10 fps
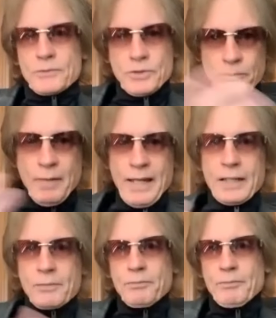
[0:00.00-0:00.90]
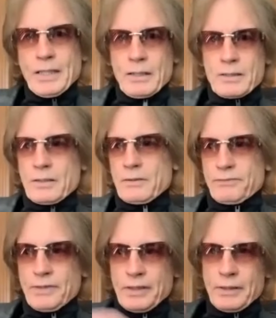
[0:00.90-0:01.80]
to make because
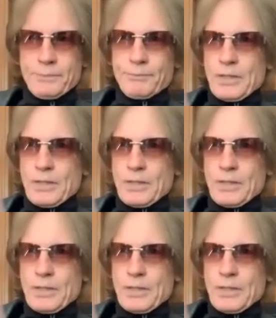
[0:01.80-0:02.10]
of the